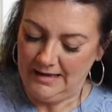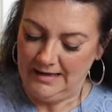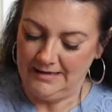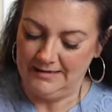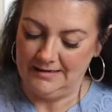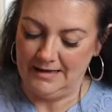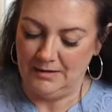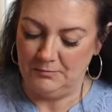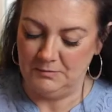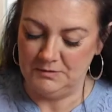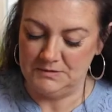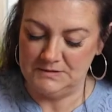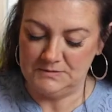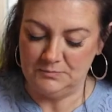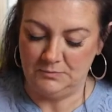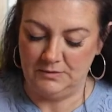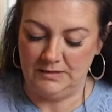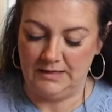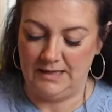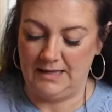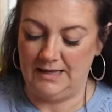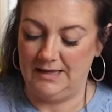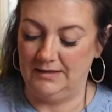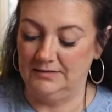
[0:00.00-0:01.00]
And now we just want
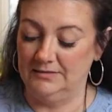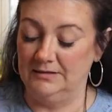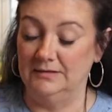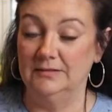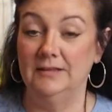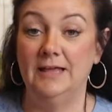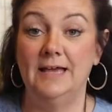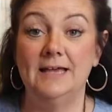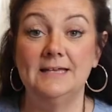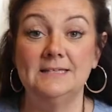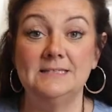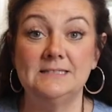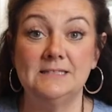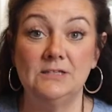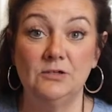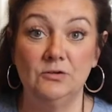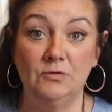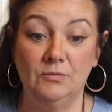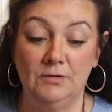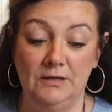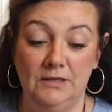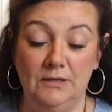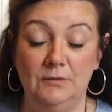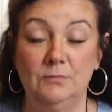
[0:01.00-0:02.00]
to add the last
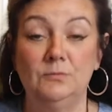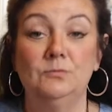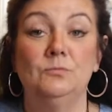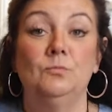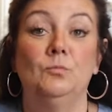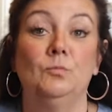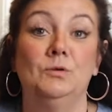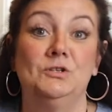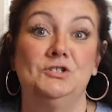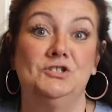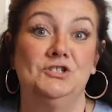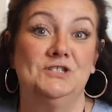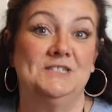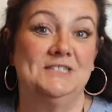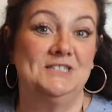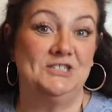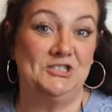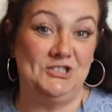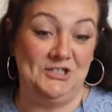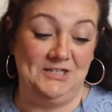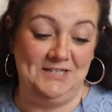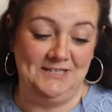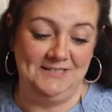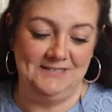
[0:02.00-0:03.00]
ingredient, which is
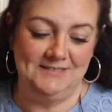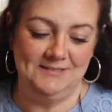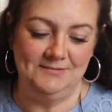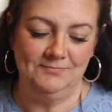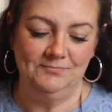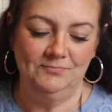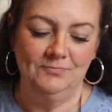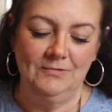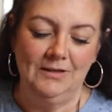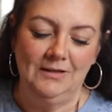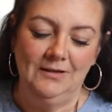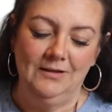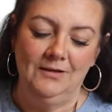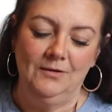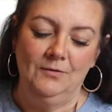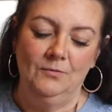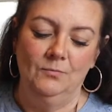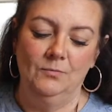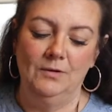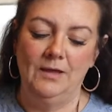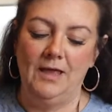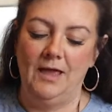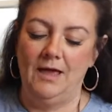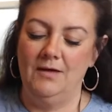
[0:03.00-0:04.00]
cheese.
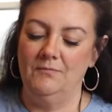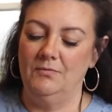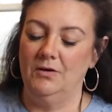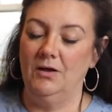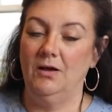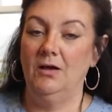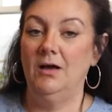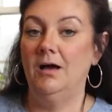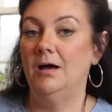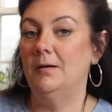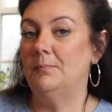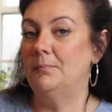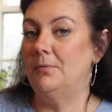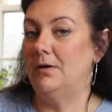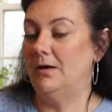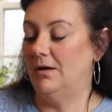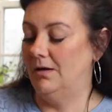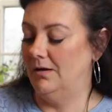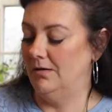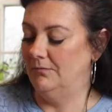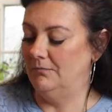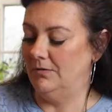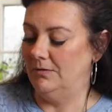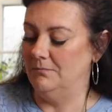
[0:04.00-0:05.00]
We have a cup
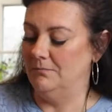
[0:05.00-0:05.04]
of a